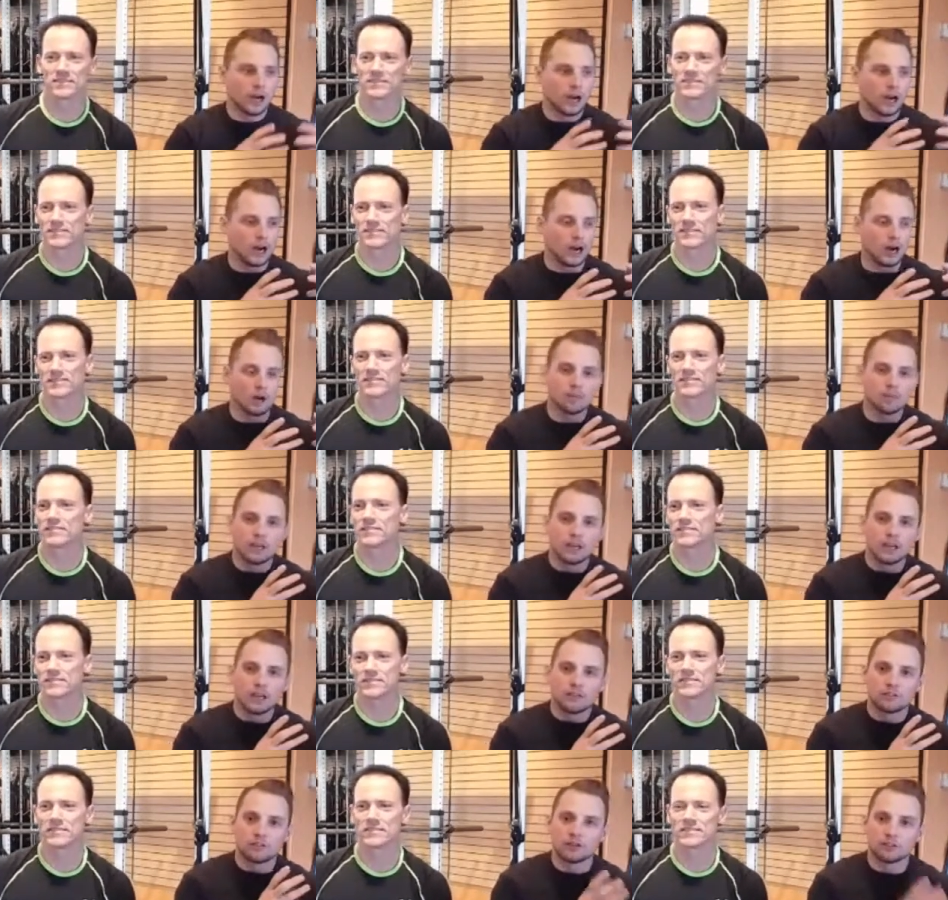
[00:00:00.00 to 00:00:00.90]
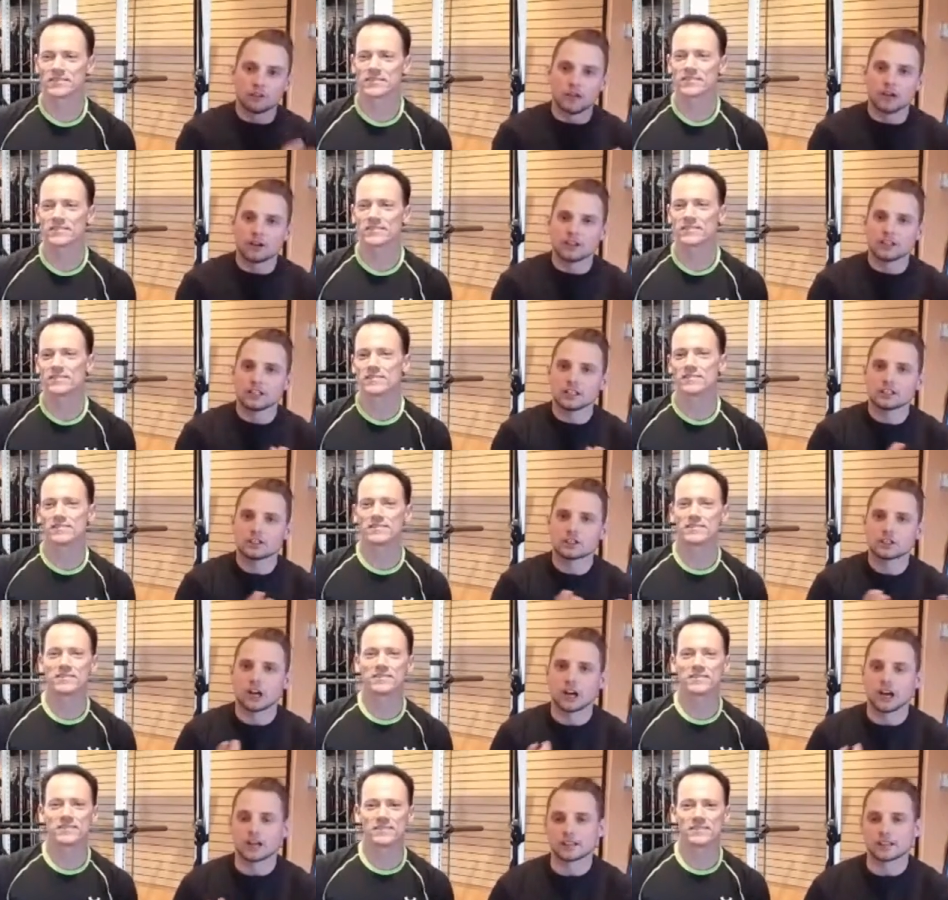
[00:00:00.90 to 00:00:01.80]
Speaker 1: Um, from there, you get to
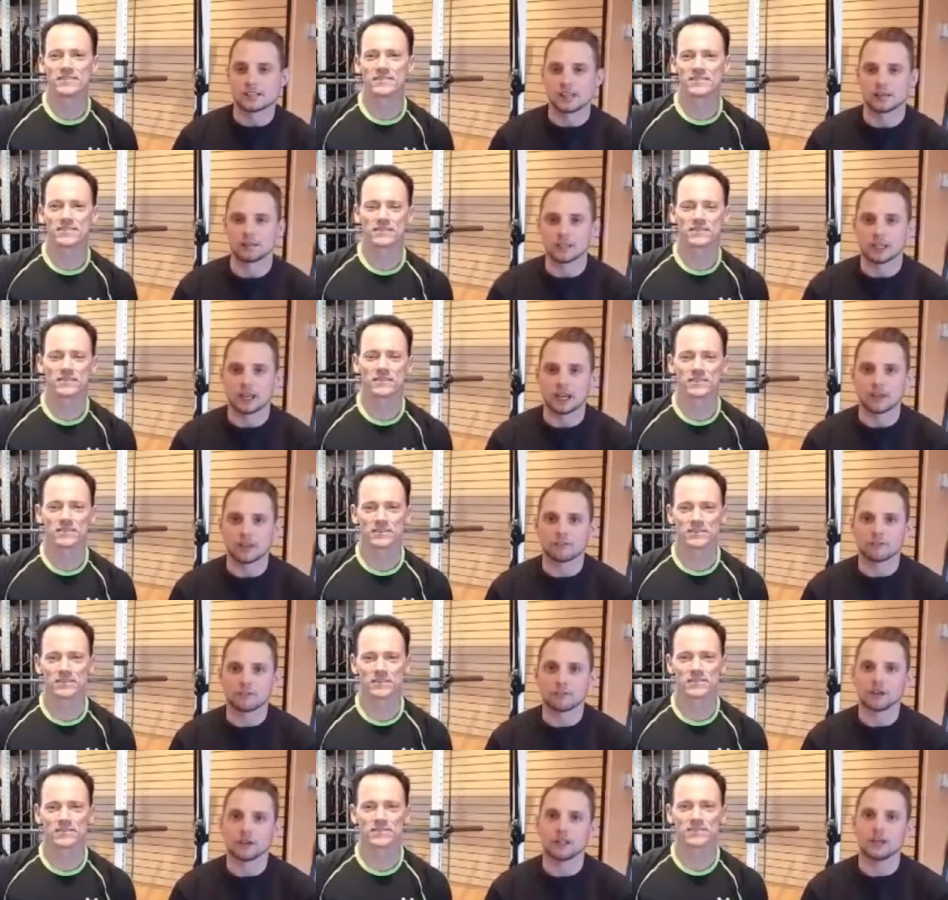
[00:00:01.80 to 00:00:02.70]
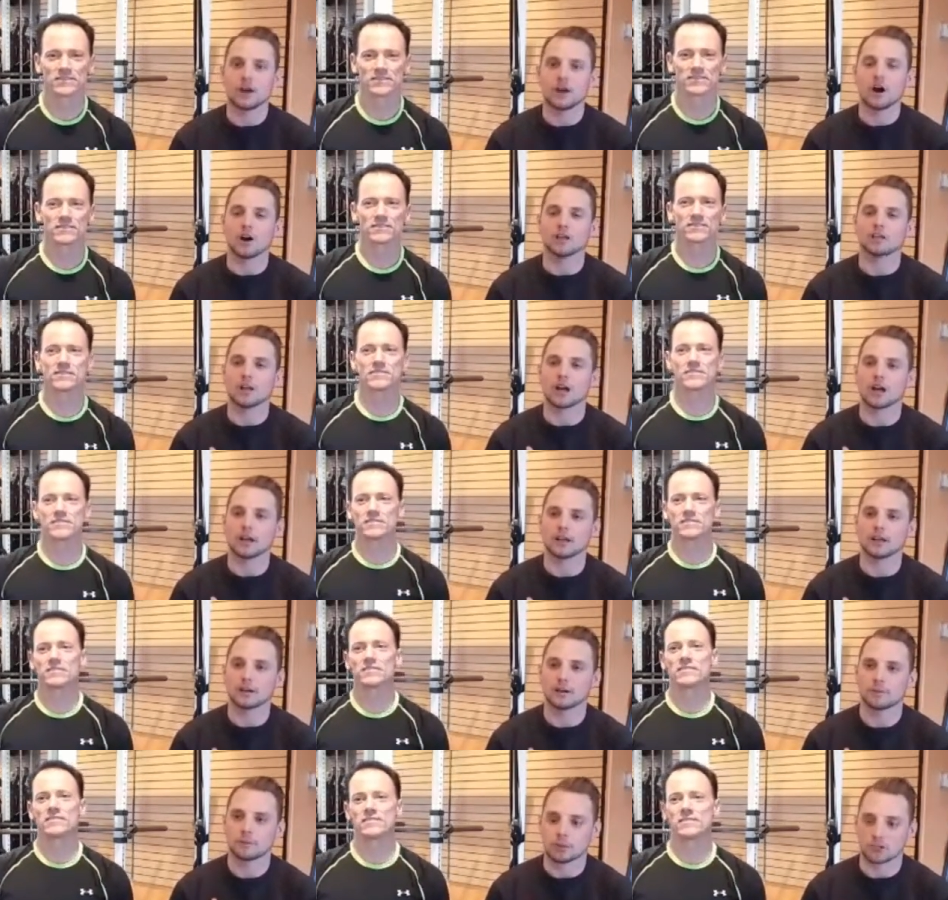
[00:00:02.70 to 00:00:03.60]
try a seven-day free online
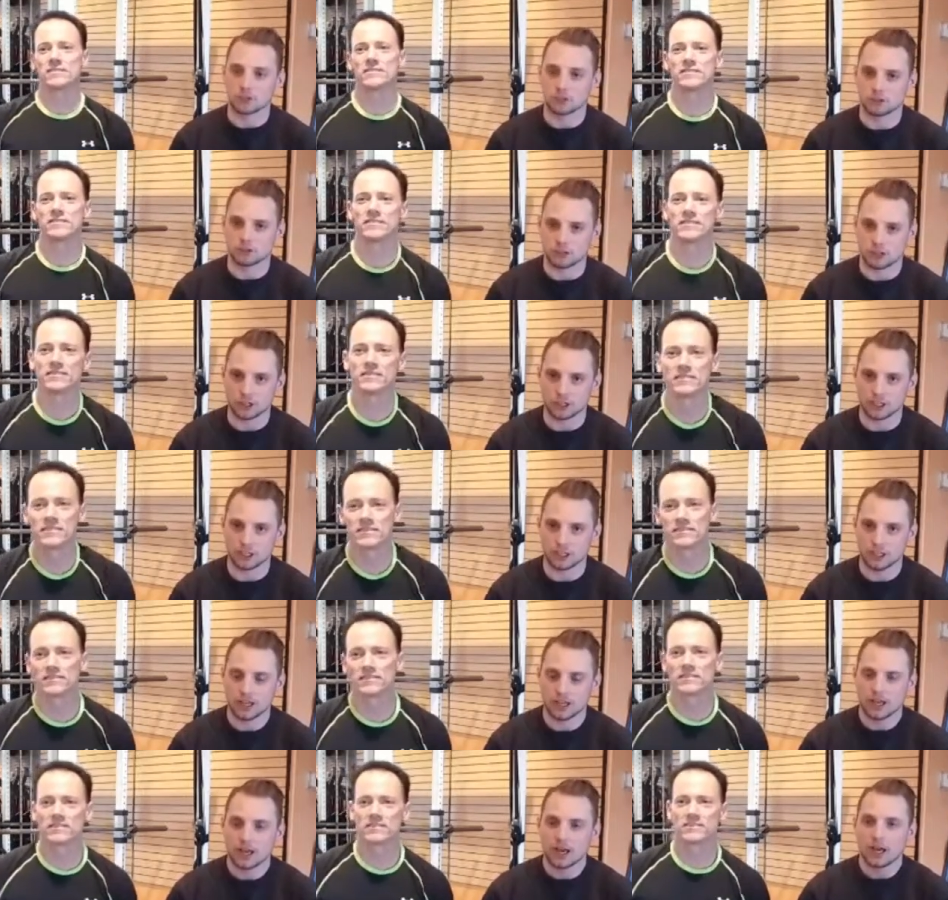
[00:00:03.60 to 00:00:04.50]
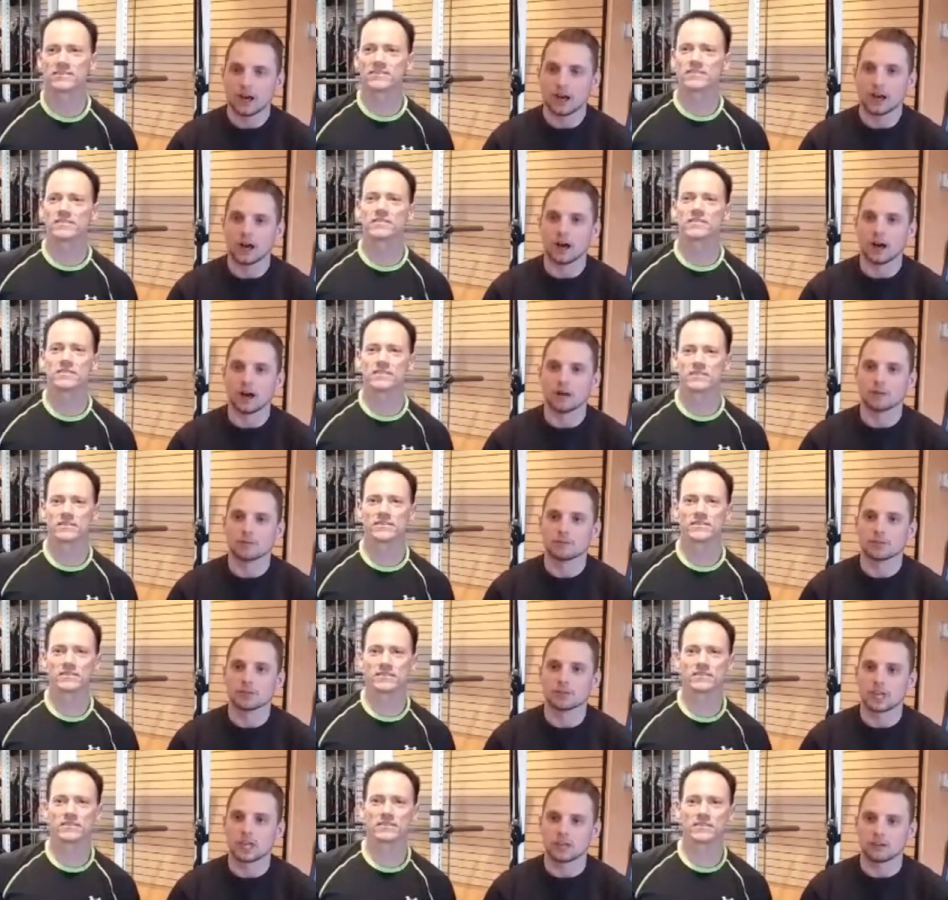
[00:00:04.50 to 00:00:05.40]
personal training. Um,
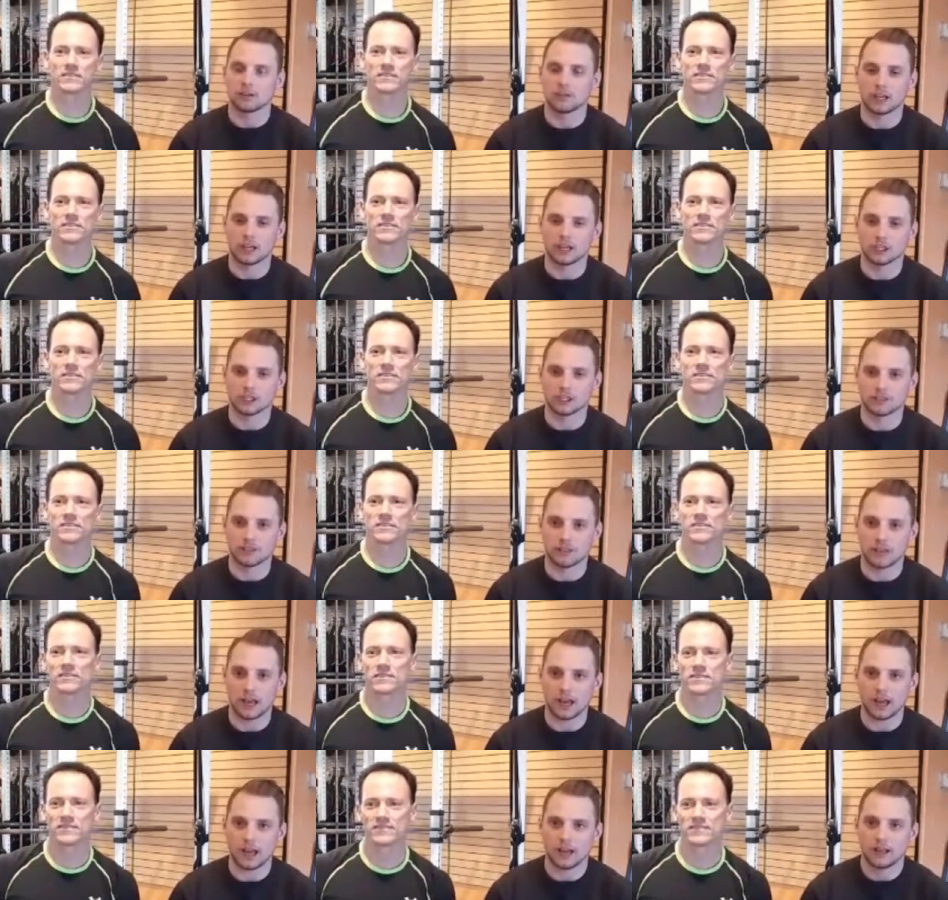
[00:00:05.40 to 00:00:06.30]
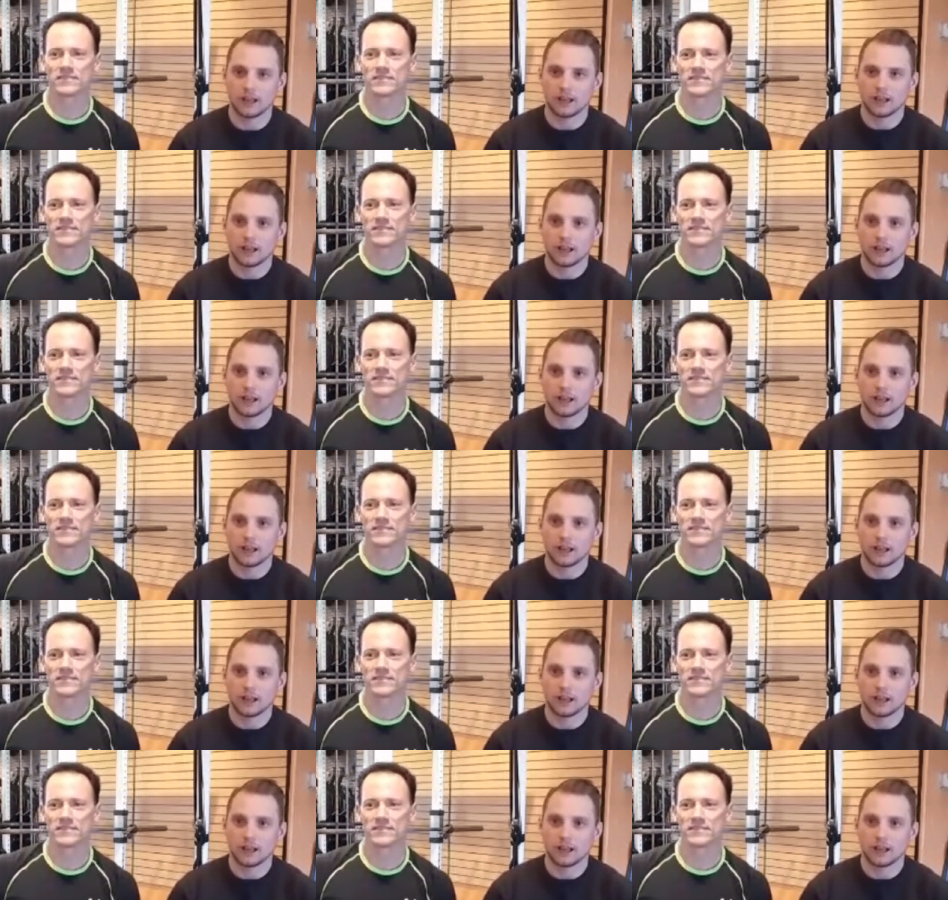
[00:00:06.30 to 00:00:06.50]
so take advantage of that.